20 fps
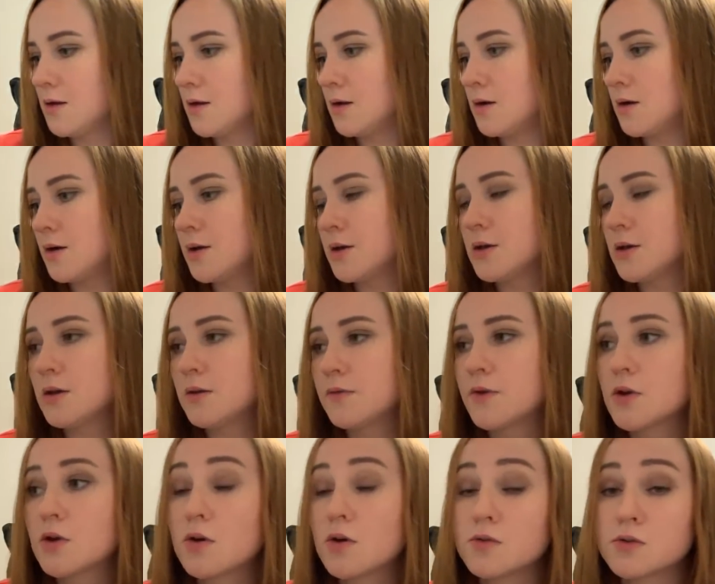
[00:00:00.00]
If
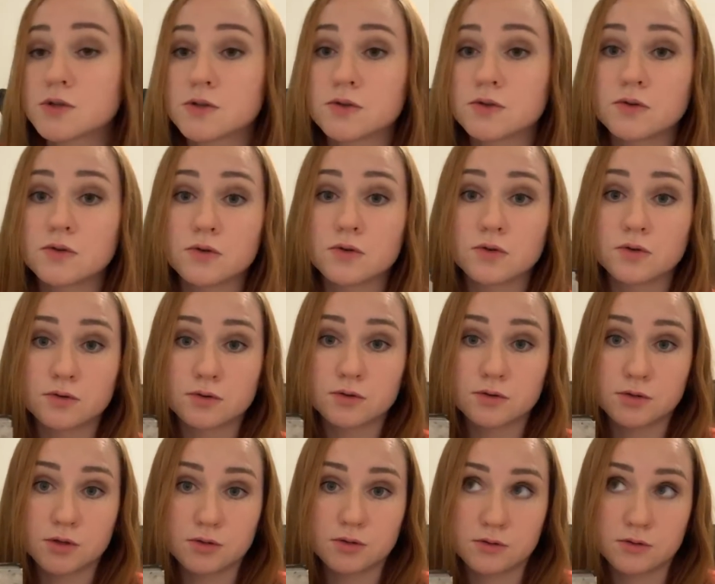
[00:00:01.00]
you go to
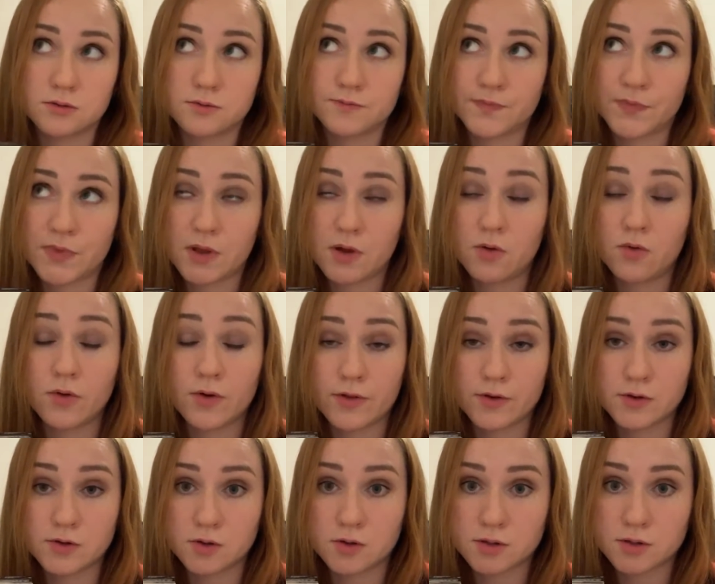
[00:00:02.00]
the
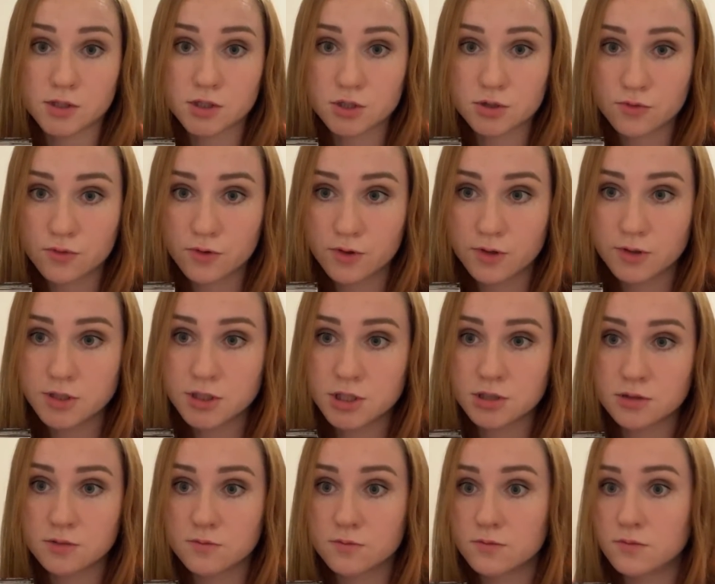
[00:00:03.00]
Orthodox Church,